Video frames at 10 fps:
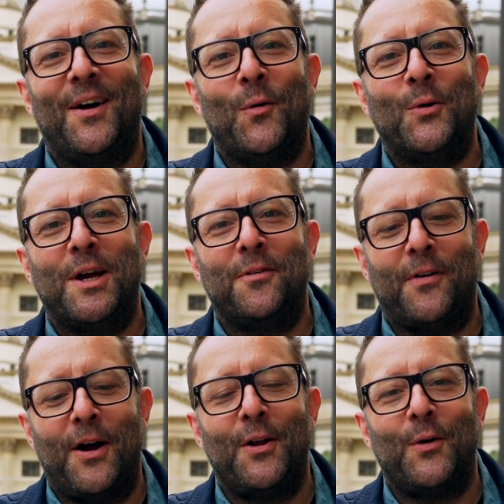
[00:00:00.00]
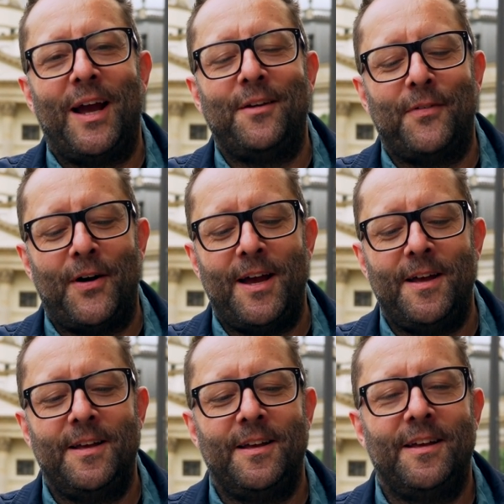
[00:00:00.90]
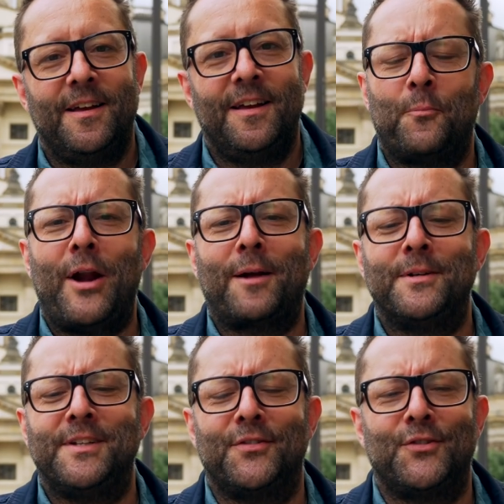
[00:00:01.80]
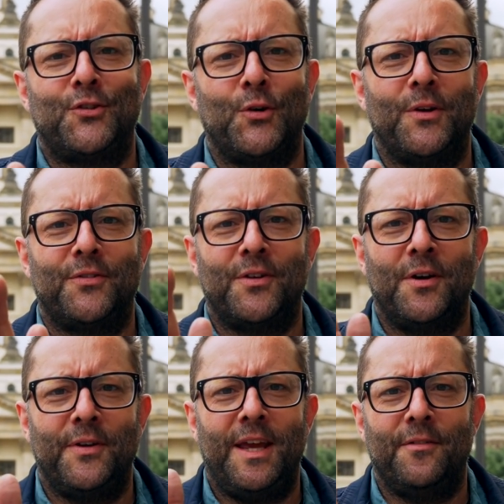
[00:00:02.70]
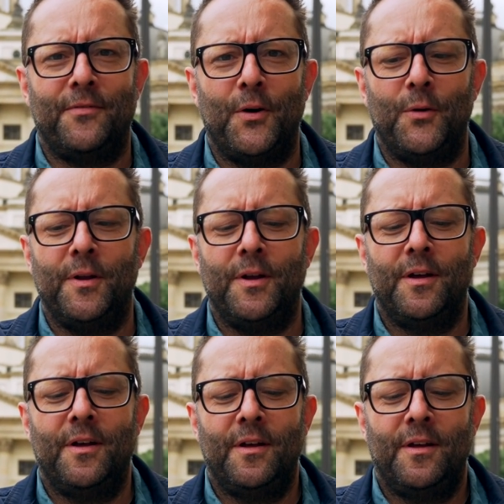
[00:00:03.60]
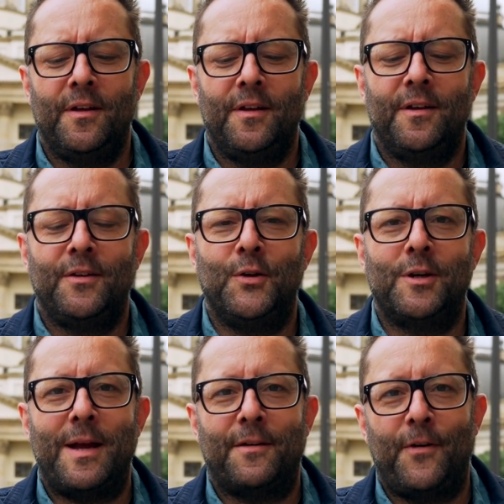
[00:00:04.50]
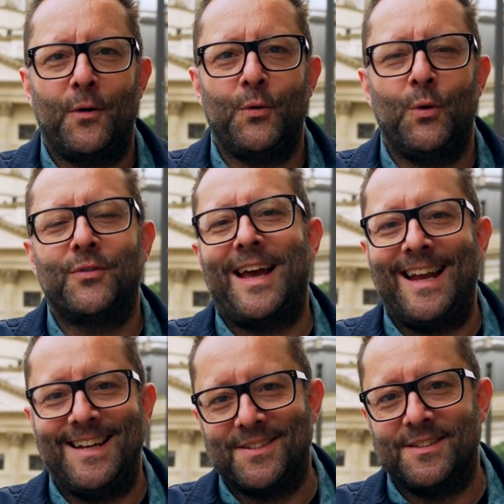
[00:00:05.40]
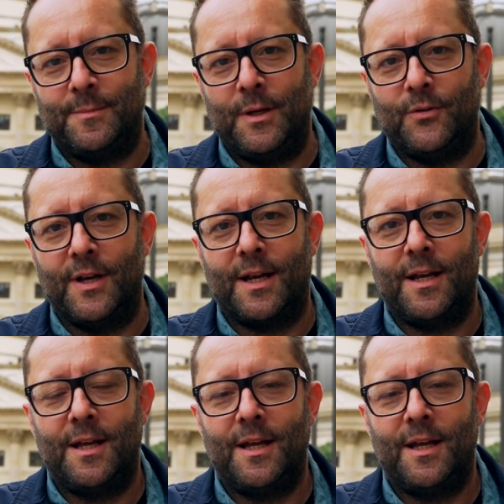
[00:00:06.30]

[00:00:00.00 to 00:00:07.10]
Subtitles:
audiophile or headphile. The pragmatist choice of earphone. You can make phone calls and listen to music.